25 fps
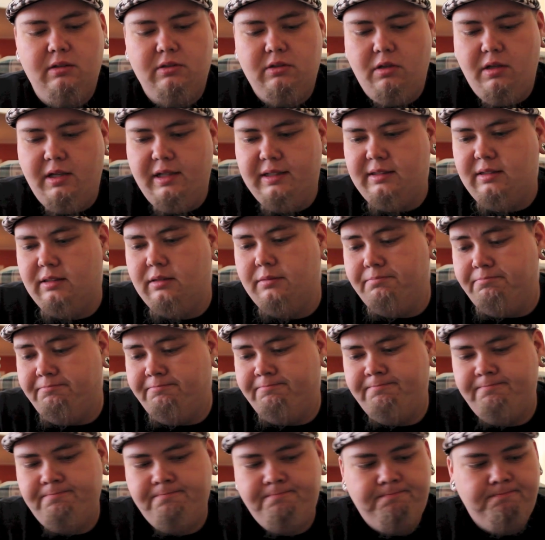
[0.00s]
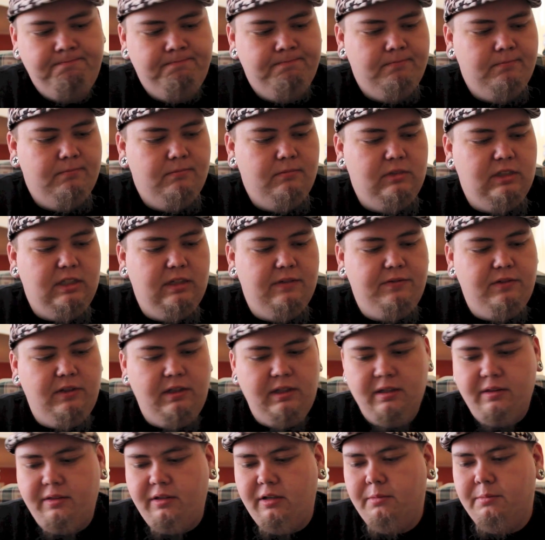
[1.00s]
so that's definitely
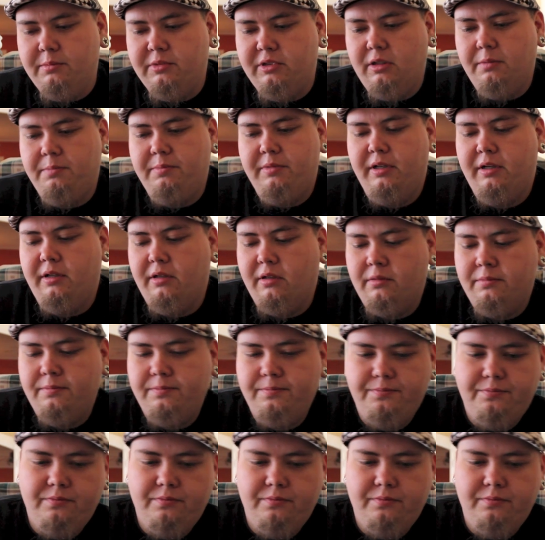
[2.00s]
a thumbs up there.